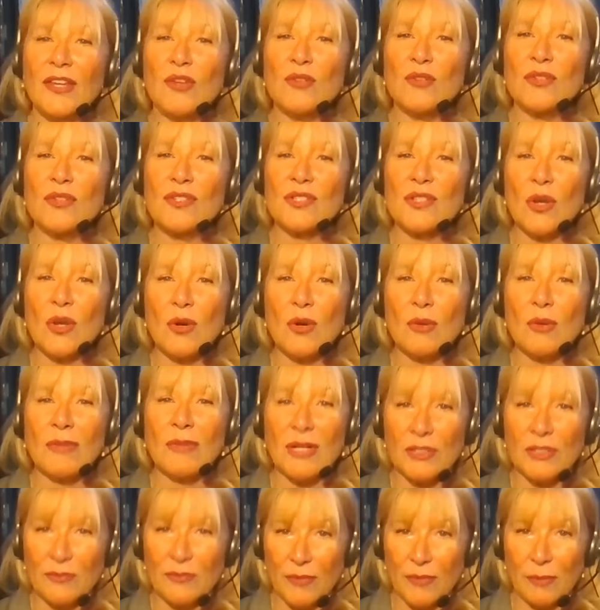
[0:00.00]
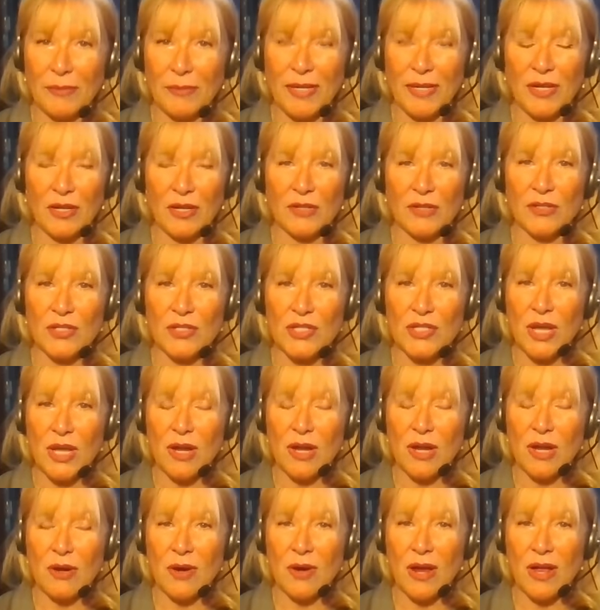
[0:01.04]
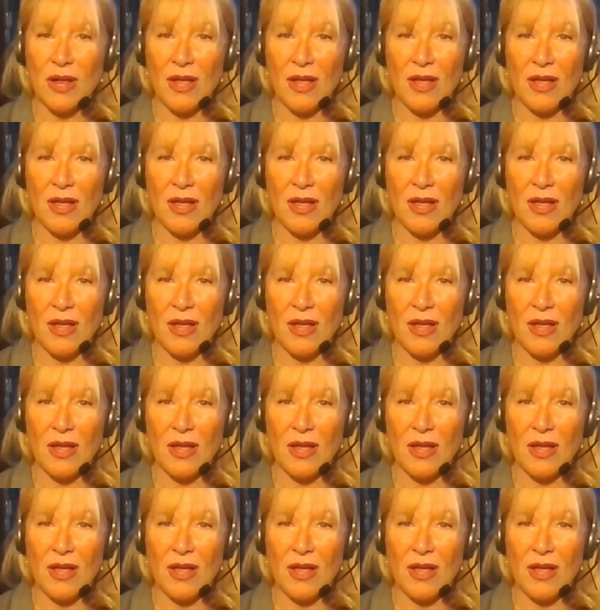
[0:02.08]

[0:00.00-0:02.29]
you so much for being on the show.